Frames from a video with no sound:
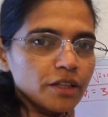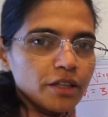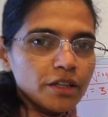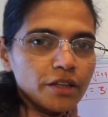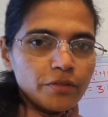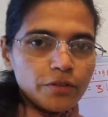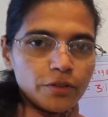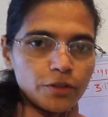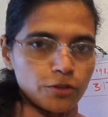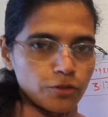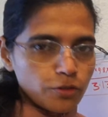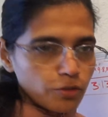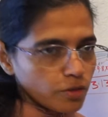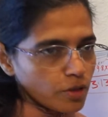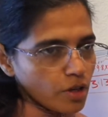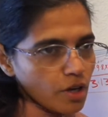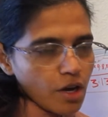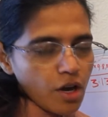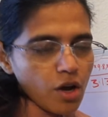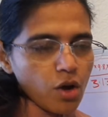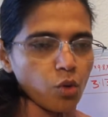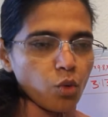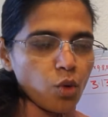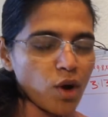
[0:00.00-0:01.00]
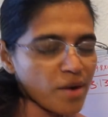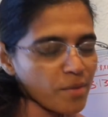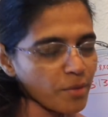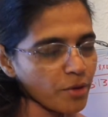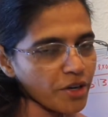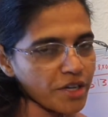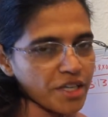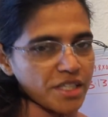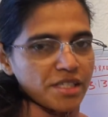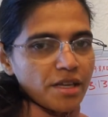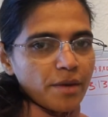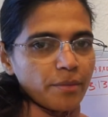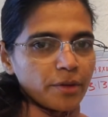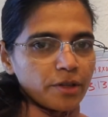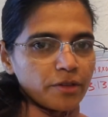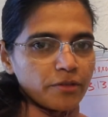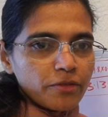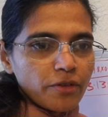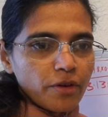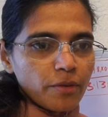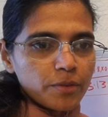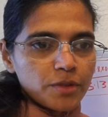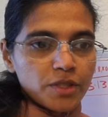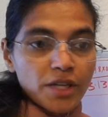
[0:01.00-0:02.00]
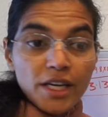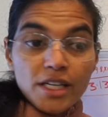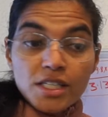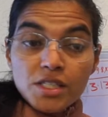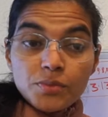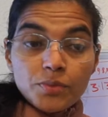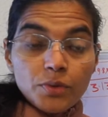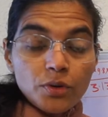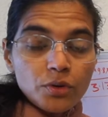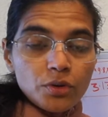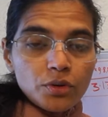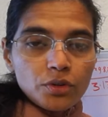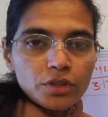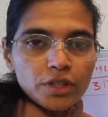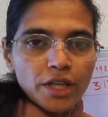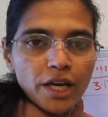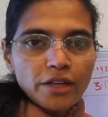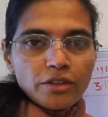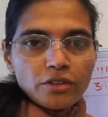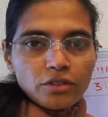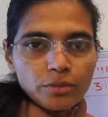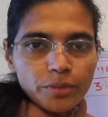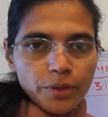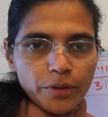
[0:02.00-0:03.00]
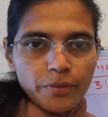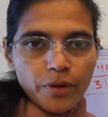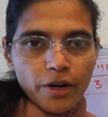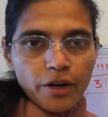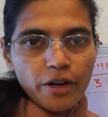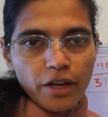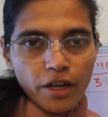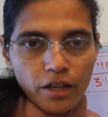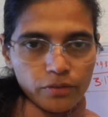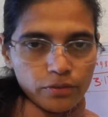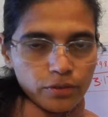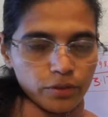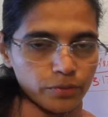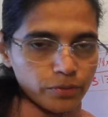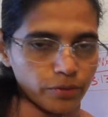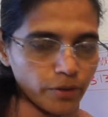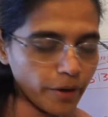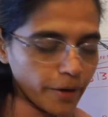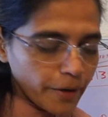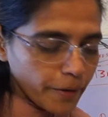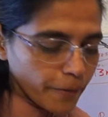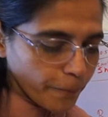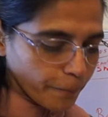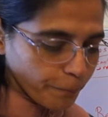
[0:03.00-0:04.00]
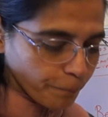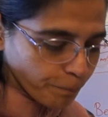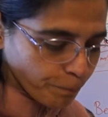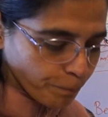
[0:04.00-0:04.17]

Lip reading: If you do one more example from textbook, that will be very helpful for you.